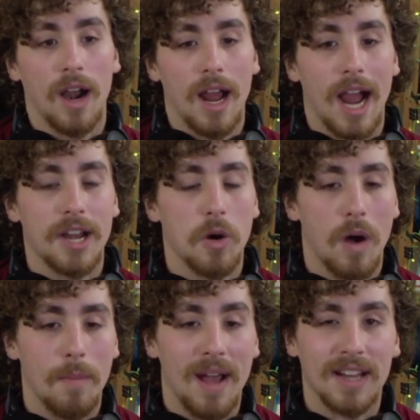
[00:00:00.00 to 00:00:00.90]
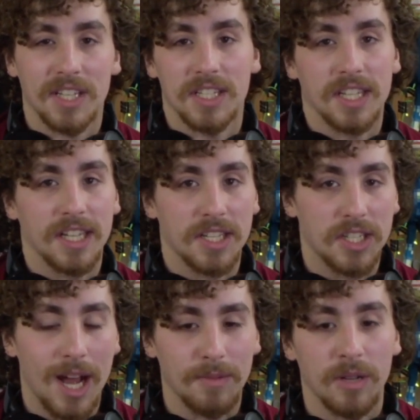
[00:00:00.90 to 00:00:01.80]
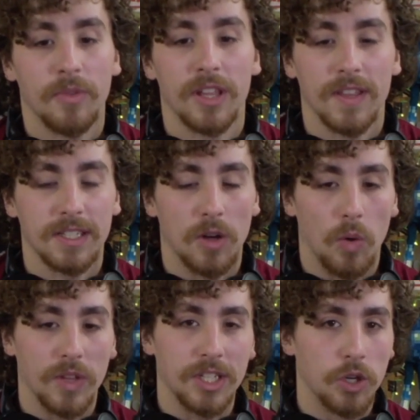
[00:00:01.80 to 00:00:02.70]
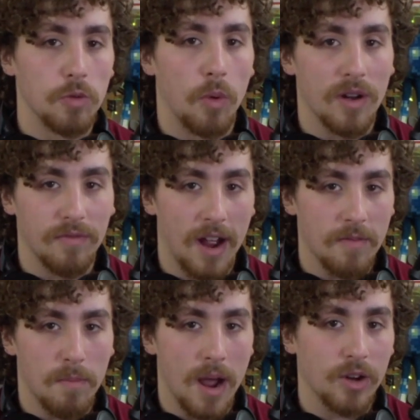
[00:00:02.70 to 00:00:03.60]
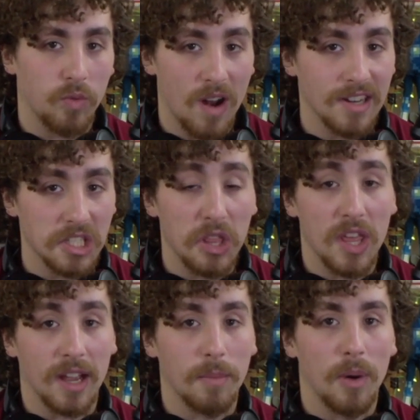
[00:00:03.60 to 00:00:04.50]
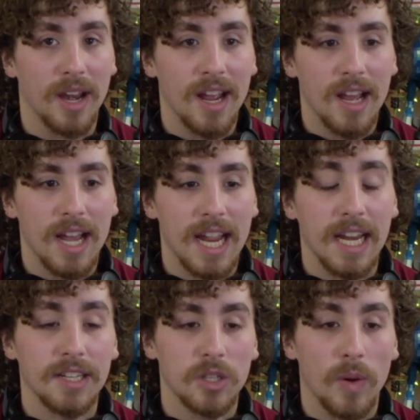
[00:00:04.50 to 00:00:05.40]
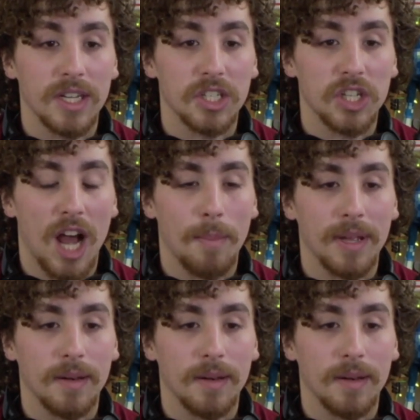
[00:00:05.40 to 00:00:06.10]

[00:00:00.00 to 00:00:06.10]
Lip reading: I know a mask isn't going to stop something that's only 2.5 microns thick, but it is going to stop it